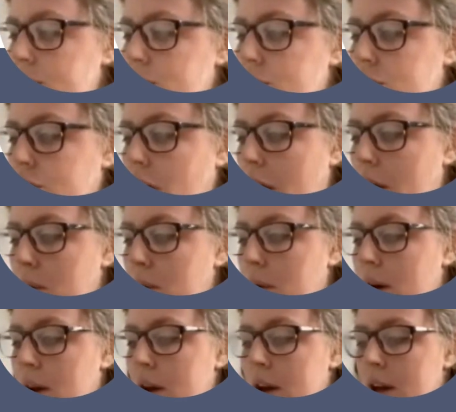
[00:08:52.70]
So
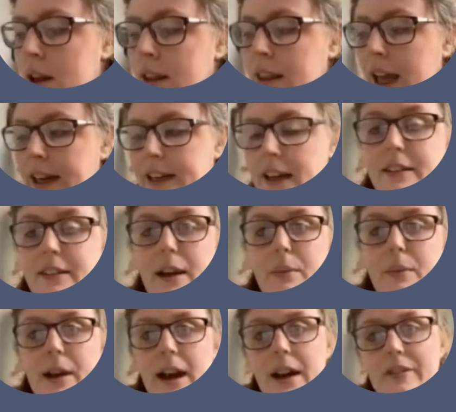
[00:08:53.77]
like I say,
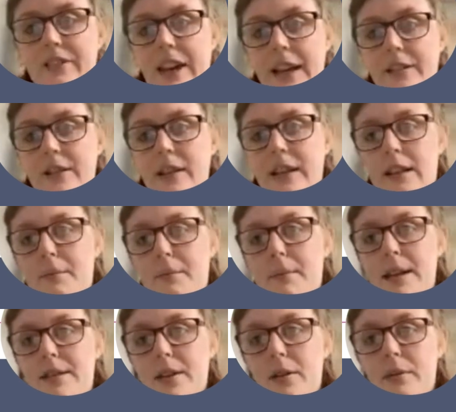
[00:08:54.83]
we have Kendal in the
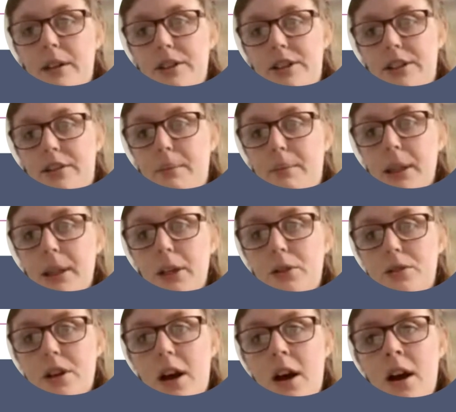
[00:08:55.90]
middle, which is your blue
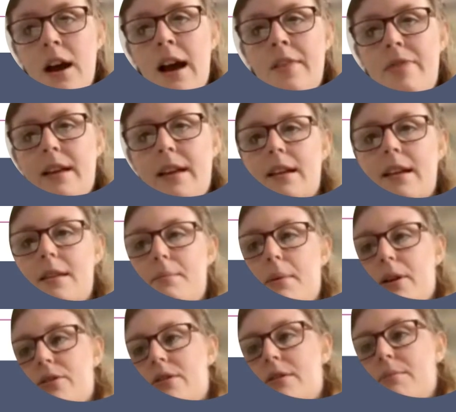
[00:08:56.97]
dot, and then at the
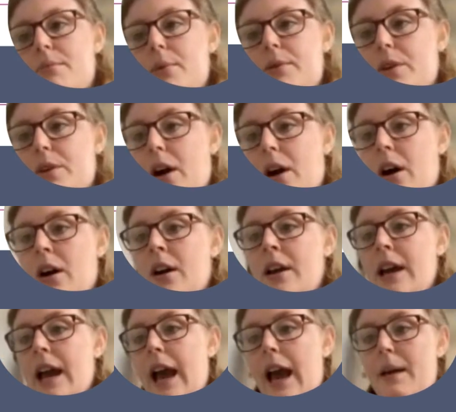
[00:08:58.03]
bottom we've got
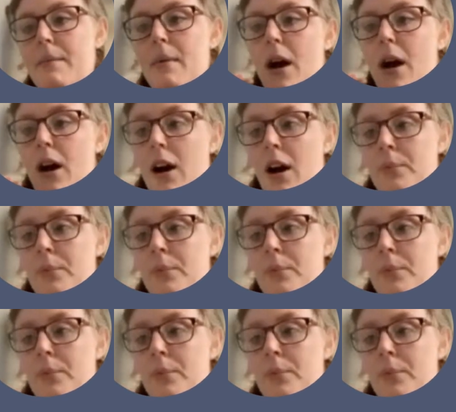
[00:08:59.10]
our